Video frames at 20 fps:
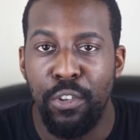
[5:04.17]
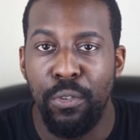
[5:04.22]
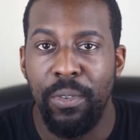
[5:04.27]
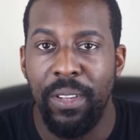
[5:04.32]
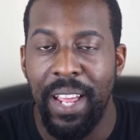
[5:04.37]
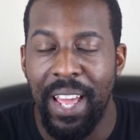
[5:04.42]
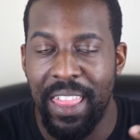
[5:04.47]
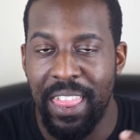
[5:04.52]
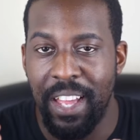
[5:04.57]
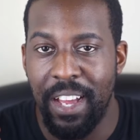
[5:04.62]

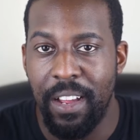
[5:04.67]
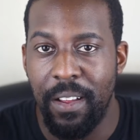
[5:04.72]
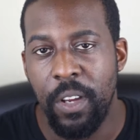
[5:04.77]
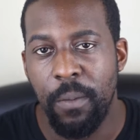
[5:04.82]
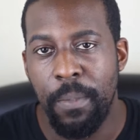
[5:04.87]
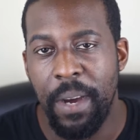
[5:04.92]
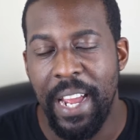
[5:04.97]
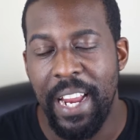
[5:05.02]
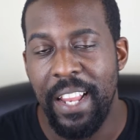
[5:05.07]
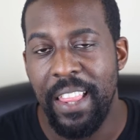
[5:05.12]
together.
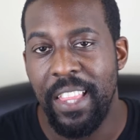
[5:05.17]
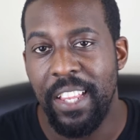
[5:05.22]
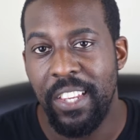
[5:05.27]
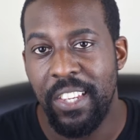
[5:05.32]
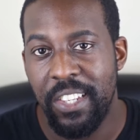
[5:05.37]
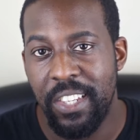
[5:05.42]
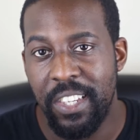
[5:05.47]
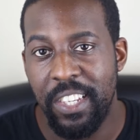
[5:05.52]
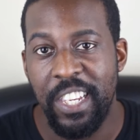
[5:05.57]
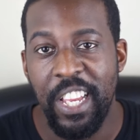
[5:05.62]
But in this
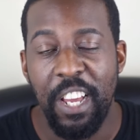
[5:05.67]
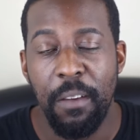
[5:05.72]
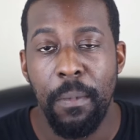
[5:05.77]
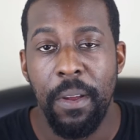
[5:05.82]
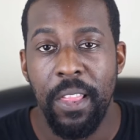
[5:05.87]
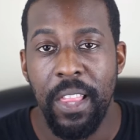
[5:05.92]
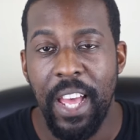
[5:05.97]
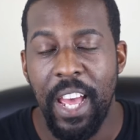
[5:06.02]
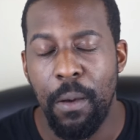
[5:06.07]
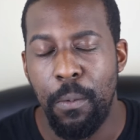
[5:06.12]

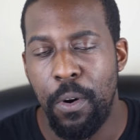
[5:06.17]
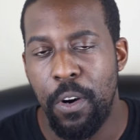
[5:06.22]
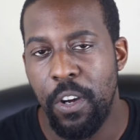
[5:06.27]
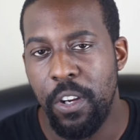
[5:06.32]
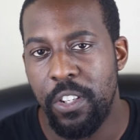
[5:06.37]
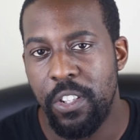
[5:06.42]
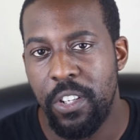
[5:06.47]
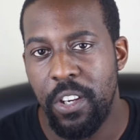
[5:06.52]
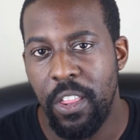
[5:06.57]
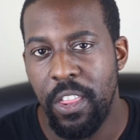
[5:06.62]
segment that I
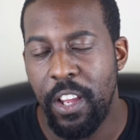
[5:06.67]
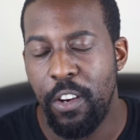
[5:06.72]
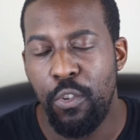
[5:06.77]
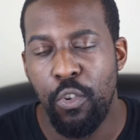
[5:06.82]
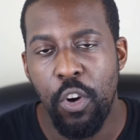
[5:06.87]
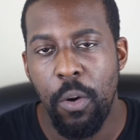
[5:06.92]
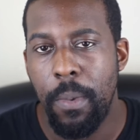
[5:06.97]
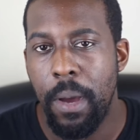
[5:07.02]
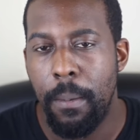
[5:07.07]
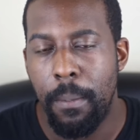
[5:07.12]
watched, they
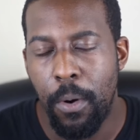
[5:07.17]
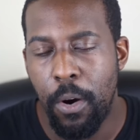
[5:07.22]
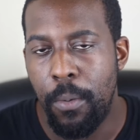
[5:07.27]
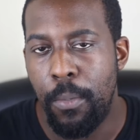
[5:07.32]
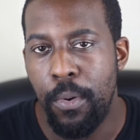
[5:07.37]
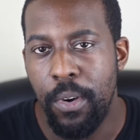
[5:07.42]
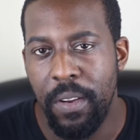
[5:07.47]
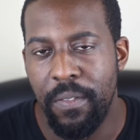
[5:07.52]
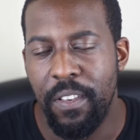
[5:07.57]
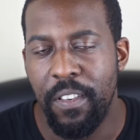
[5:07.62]
talk about
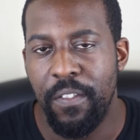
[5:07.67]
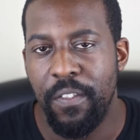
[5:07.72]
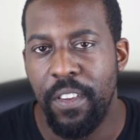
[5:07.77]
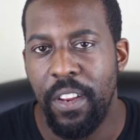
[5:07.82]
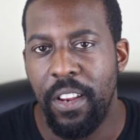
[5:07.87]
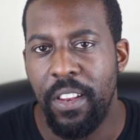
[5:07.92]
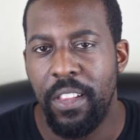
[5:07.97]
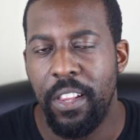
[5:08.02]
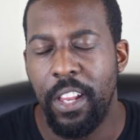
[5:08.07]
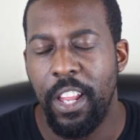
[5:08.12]
multiple different
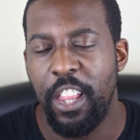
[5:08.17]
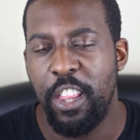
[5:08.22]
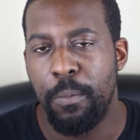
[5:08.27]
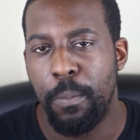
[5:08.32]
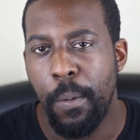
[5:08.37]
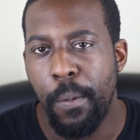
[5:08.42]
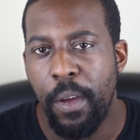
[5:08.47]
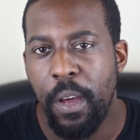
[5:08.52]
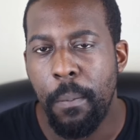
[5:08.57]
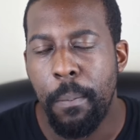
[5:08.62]
things. They
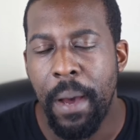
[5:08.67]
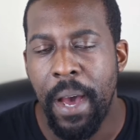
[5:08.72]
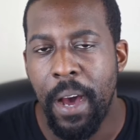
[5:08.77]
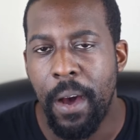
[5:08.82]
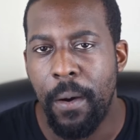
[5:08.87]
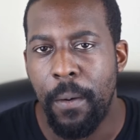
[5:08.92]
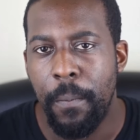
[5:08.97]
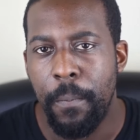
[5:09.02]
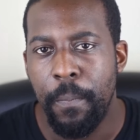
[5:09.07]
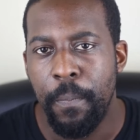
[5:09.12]
spoke
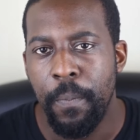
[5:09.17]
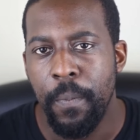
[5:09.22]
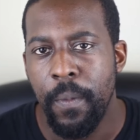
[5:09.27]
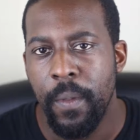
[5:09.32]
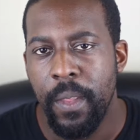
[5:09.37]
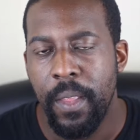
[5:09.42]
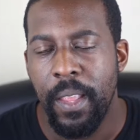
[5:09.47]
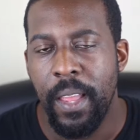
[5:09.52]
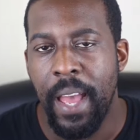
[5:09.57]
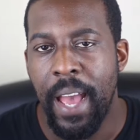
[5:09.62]
about
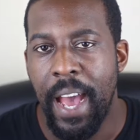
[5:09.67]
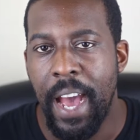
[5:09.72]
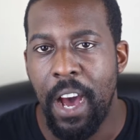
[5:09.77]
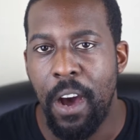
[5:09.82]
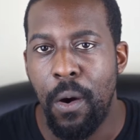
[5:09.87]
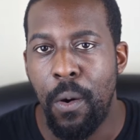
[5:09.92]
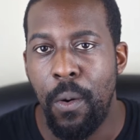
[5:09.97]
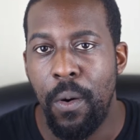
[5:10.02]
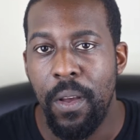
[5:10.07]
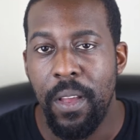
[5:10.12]

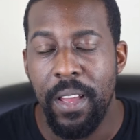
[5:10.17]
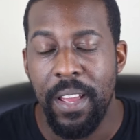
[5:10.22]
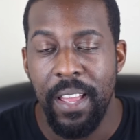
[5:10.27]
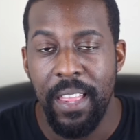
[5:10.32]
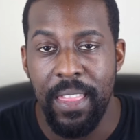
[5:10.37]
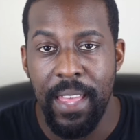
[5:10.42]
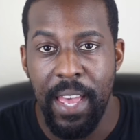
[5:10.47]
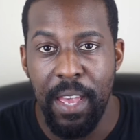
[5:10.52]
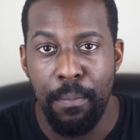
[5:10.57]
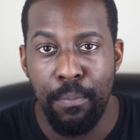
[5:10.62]
how
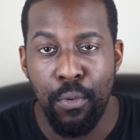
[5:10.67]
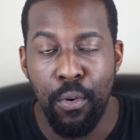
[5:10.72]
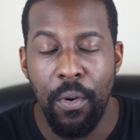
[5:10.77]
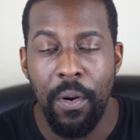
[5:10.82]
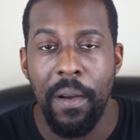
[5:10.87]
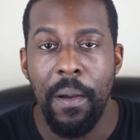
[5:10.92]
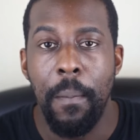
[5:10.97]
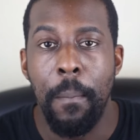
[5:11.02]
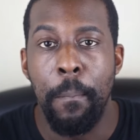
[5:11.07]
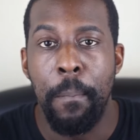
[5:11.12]
they
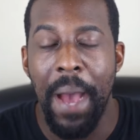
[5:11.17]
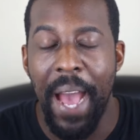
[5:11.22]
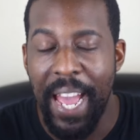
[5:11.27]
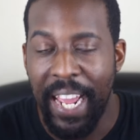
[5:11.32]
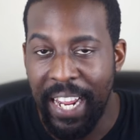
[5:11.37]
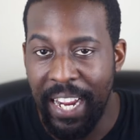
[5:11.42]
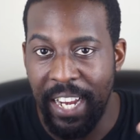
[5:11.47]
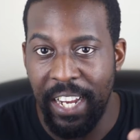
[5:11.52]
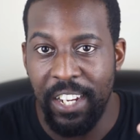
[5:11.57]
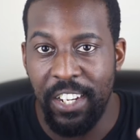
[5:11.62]
brought
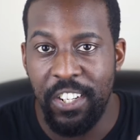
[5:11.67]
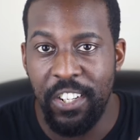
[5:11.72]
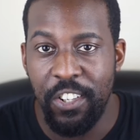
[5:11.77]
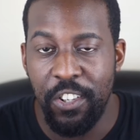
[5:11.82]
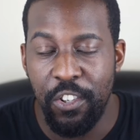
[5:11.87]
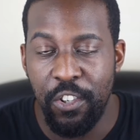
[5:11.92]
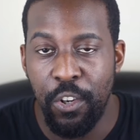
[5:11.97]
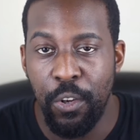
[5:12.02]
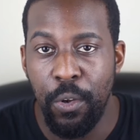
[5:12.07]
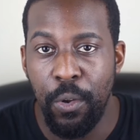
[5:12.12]
baggage
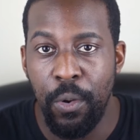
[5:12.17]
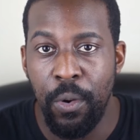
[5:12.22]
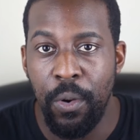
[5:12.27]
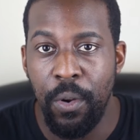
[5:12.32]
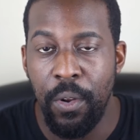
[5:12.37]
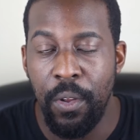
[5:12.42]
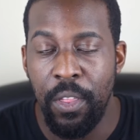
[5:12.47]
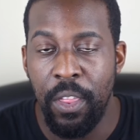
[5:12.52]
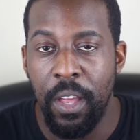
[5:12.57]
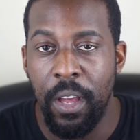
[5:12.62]
to
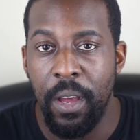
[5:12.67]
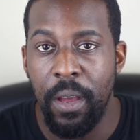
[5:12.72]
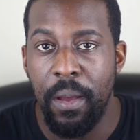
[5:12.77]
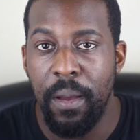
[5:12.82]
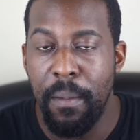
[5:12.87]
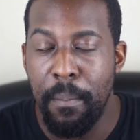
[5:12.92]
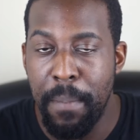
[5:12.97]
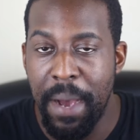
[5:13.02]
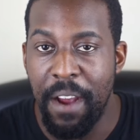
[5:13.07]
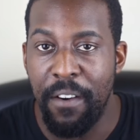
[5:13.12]
the
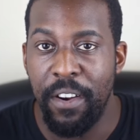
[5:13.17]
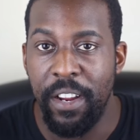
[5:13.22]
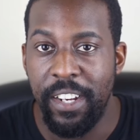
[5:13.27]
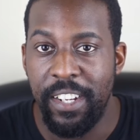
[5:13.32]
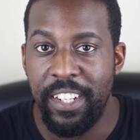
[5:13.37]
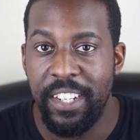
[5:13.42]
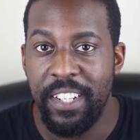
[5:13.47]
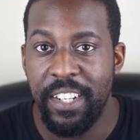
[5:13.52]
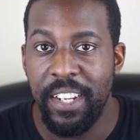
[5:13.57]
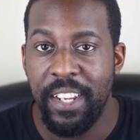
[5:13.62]

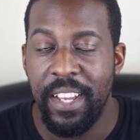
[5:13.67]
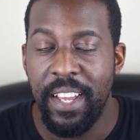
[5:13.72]
marriage,